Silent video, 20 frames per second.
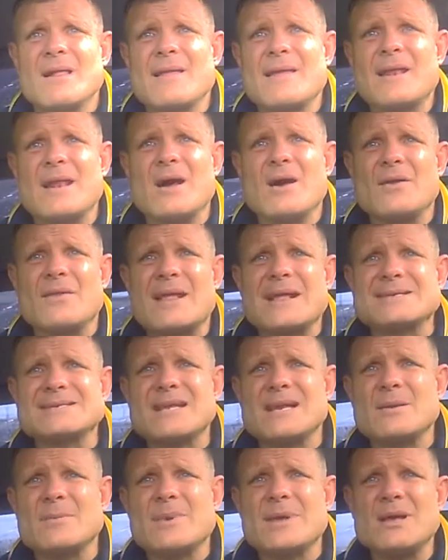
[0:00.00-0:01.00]
you know, that's
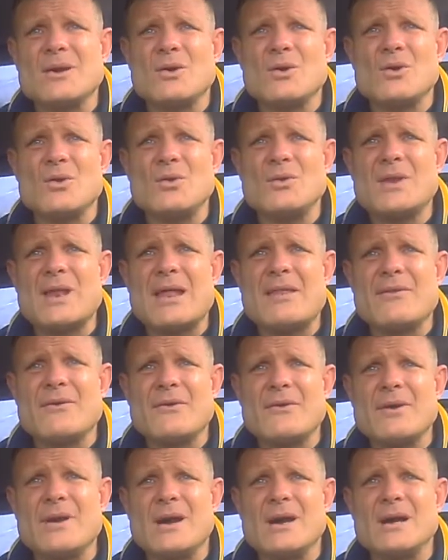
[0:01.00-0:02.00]
going to be a whole nother
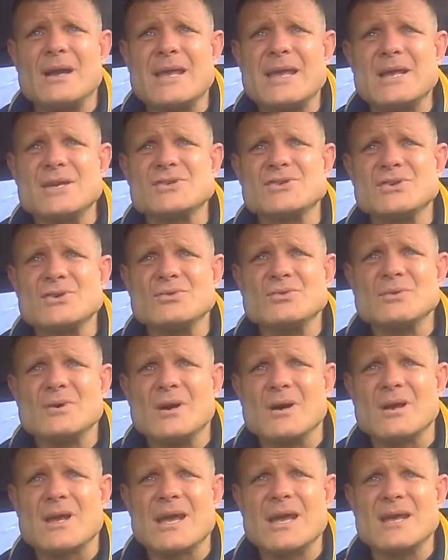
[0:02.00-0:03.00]
issue,
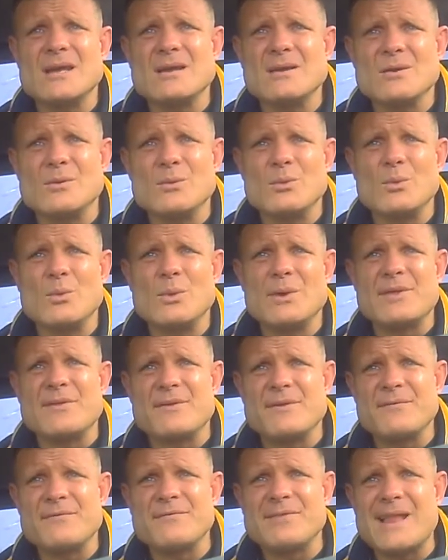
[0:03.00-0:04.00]
okay, with
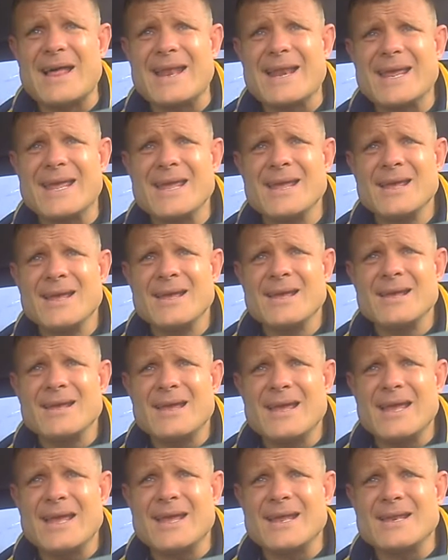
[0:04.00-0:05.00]
flooding
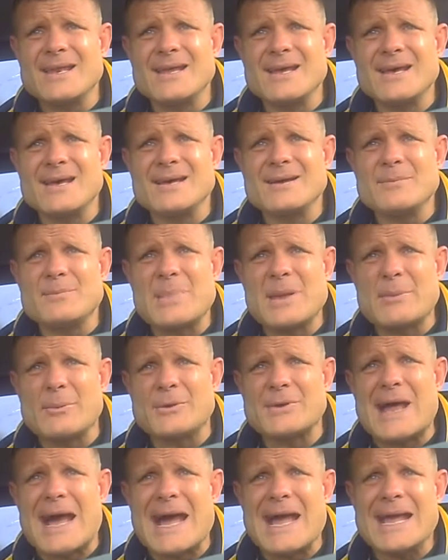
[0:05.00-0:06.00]
and people
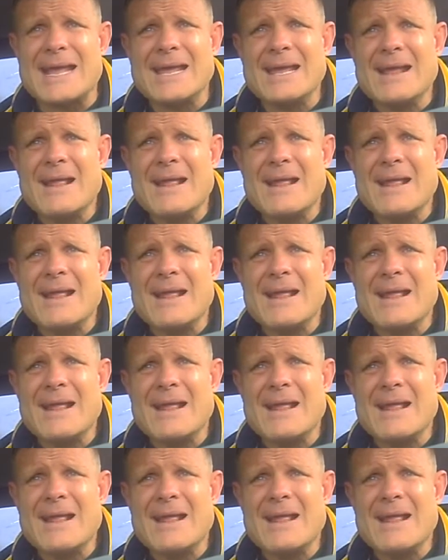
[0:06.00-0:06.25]
dying.